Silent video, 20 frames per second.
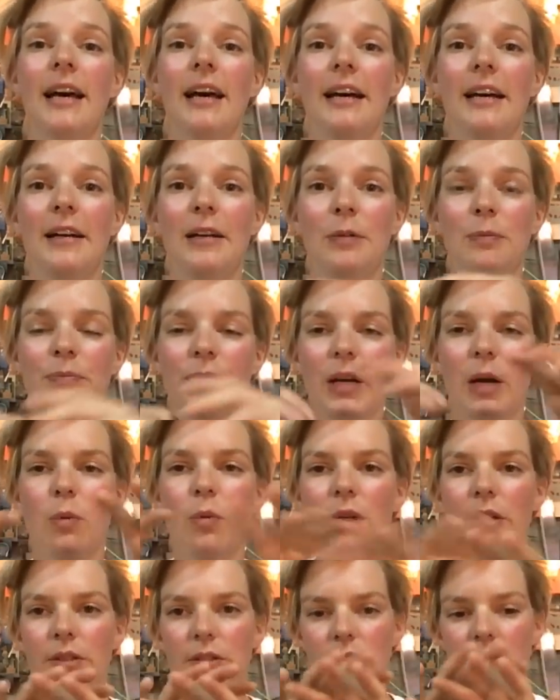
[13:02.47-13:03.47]
um, I
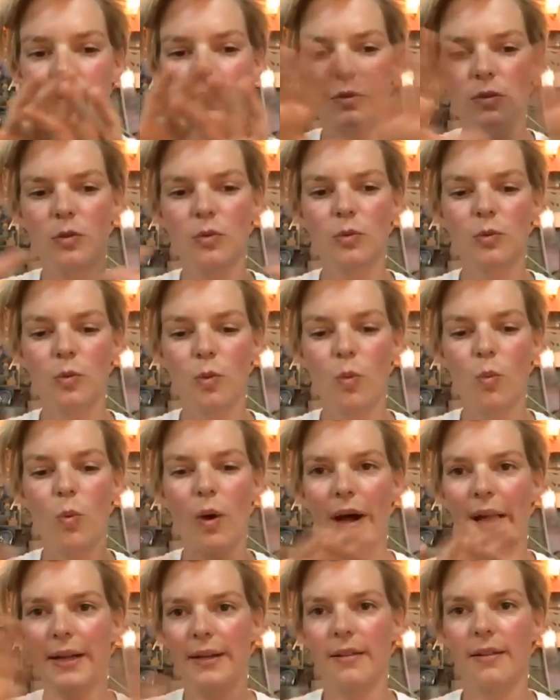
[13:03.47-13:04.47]
wanted to
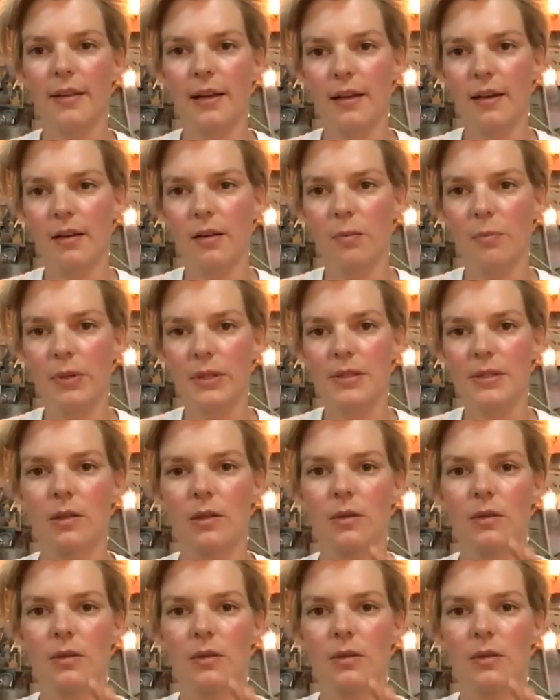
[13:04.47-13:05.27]
widen that a little bit.